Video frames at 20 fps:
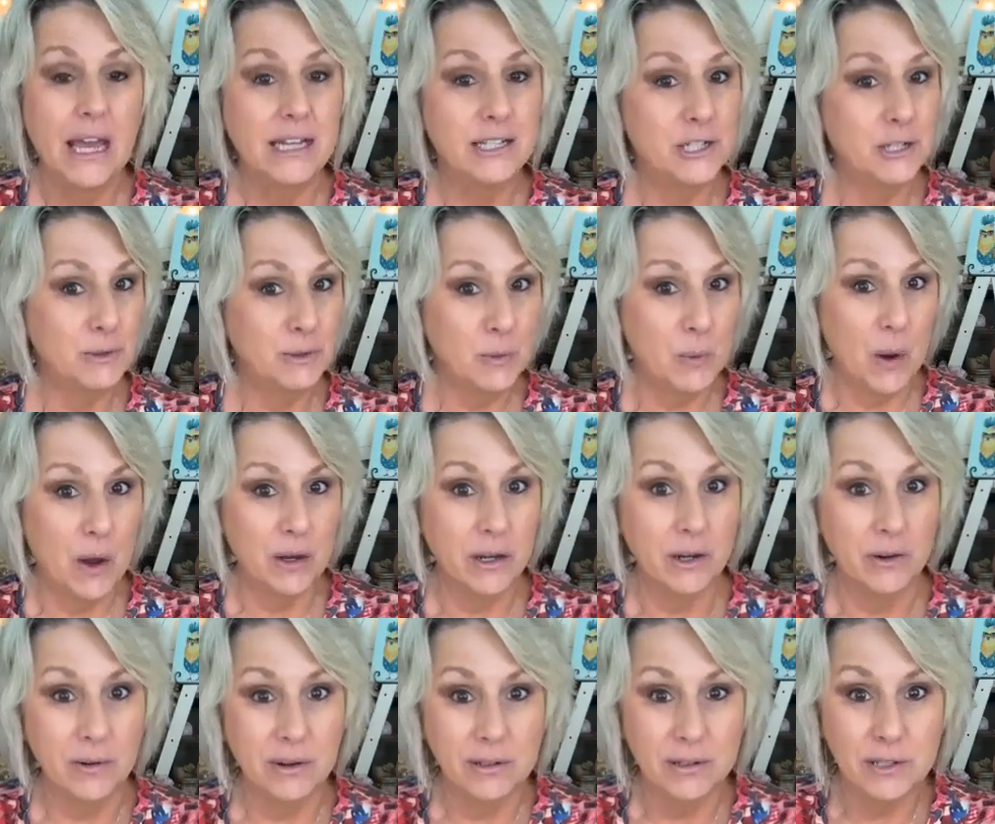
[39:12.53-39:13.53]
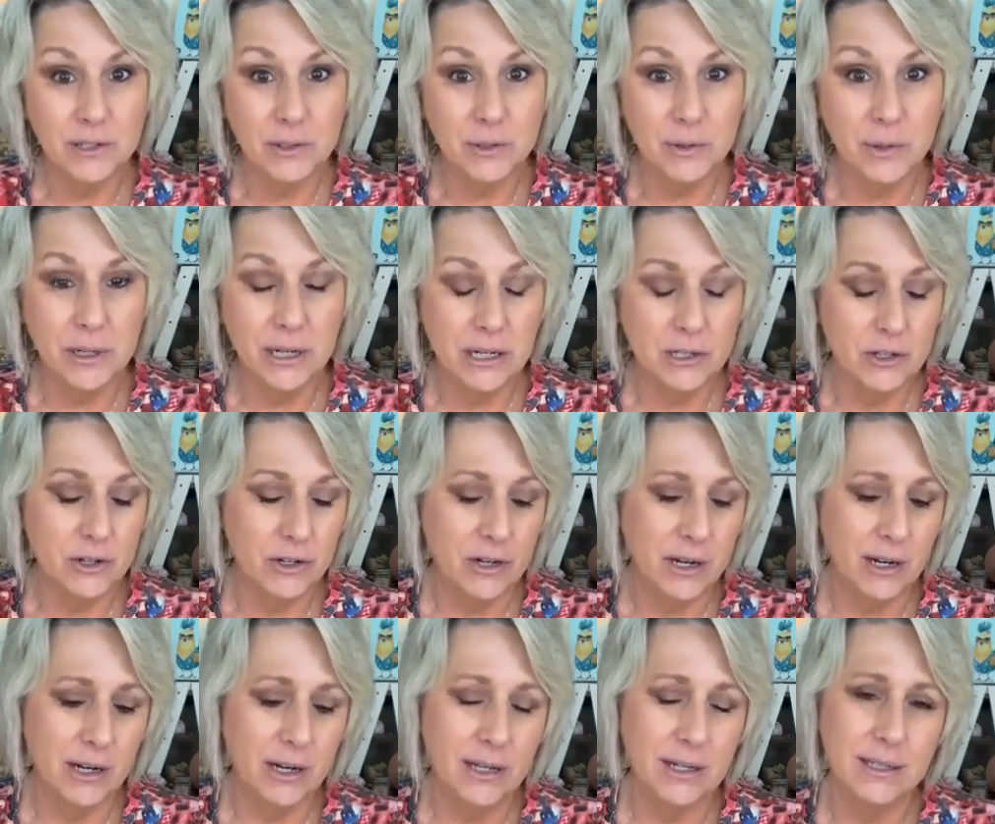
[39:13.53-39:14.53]
and she was walking around the store
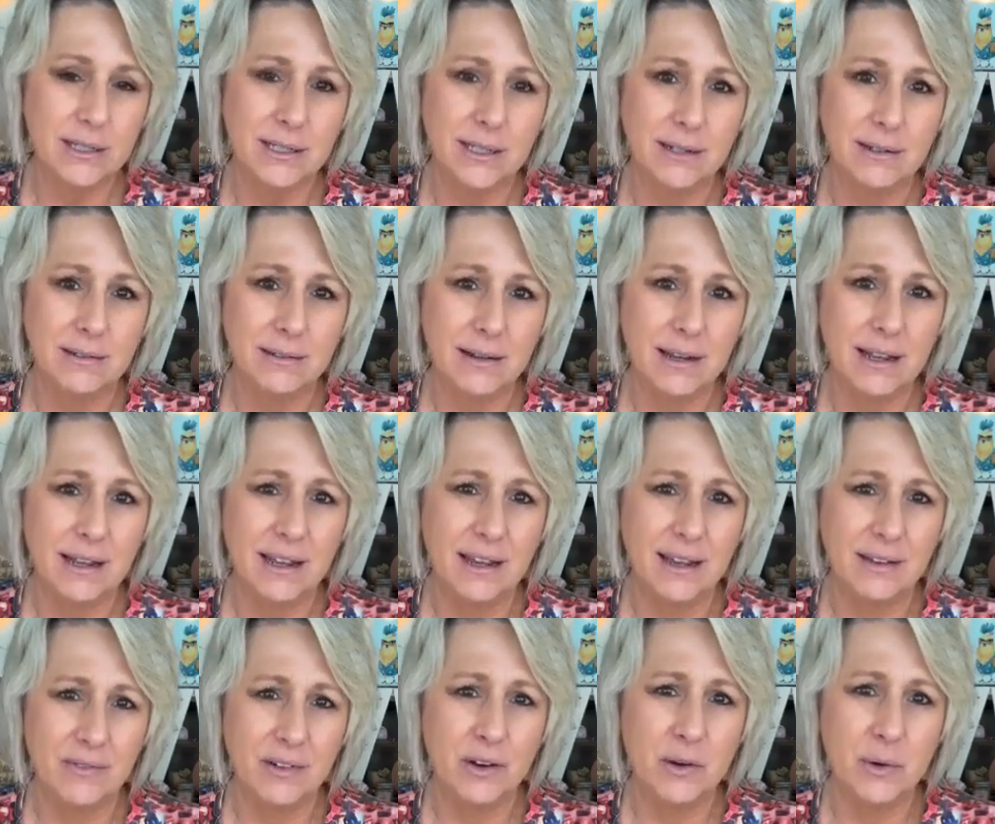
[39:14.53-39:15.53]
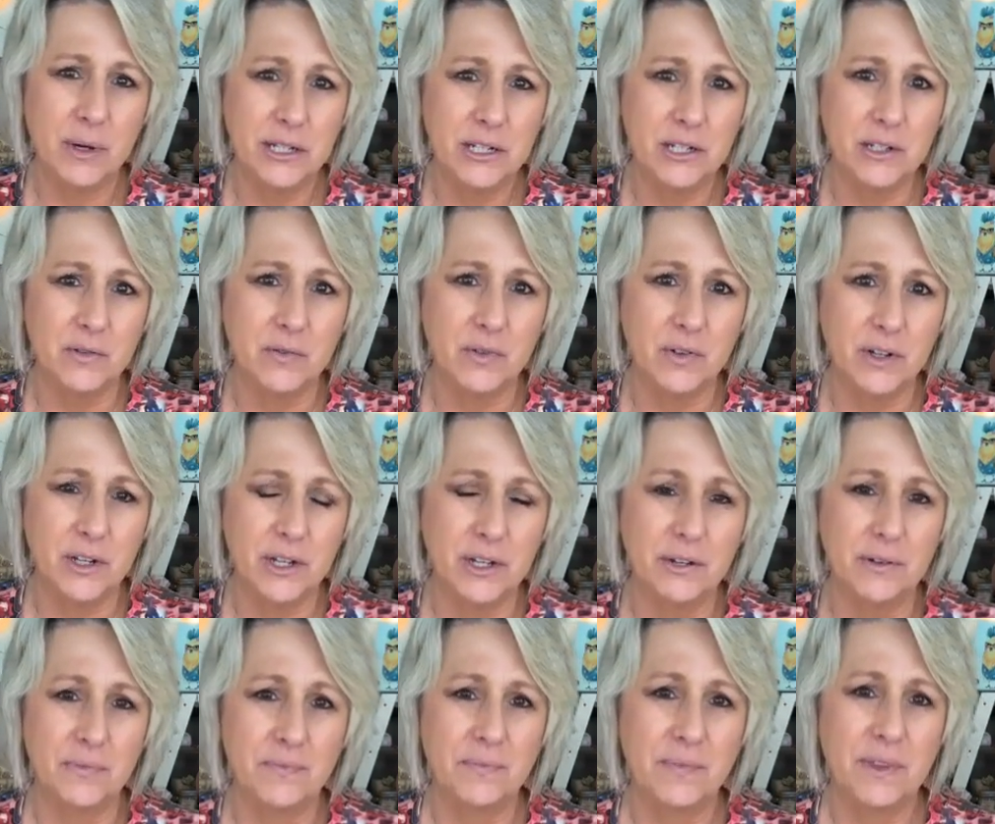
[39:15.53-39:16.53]
yesterday, and I said, I have a question for
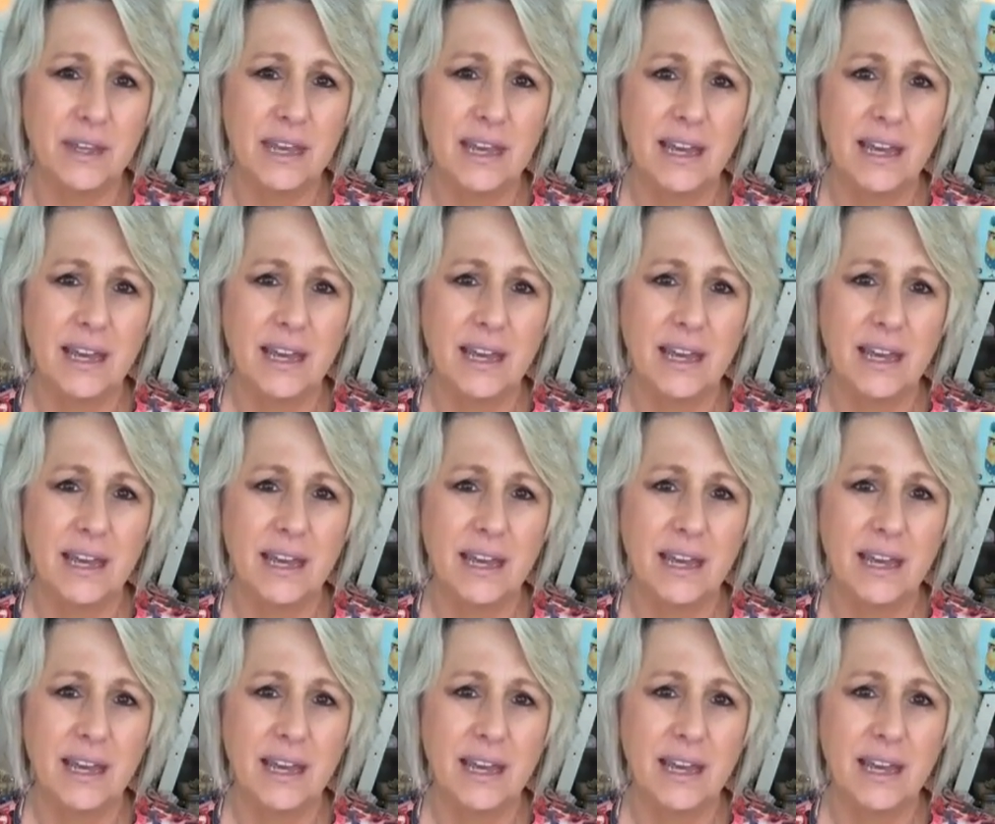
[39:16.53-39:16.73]
you.